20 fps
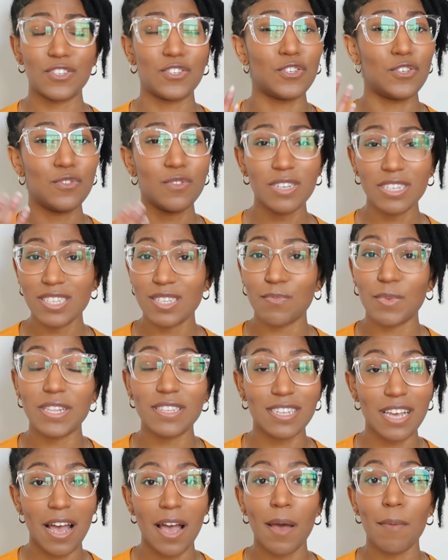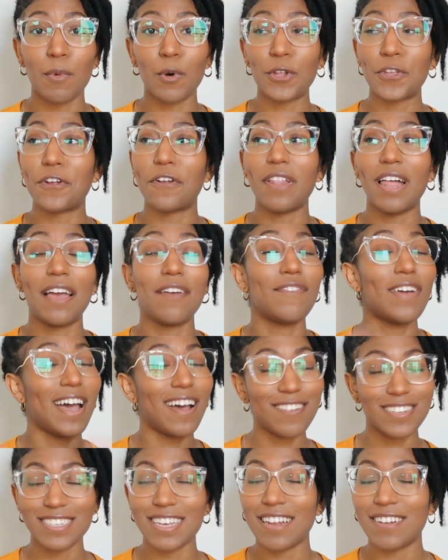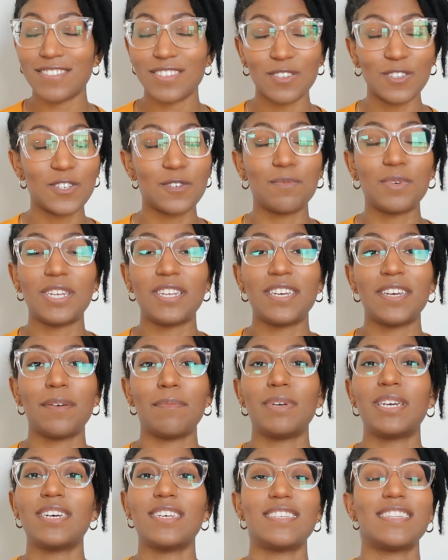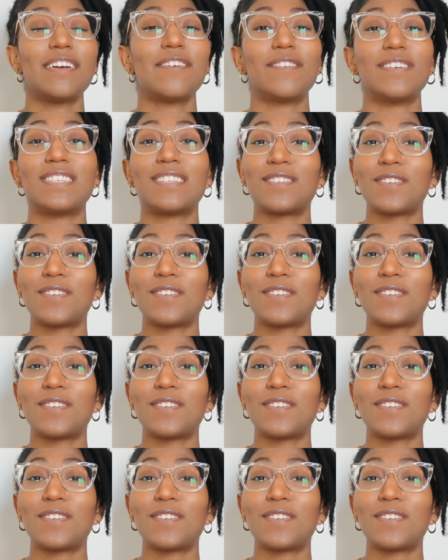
so you can spend time on your life outside of social media, because there is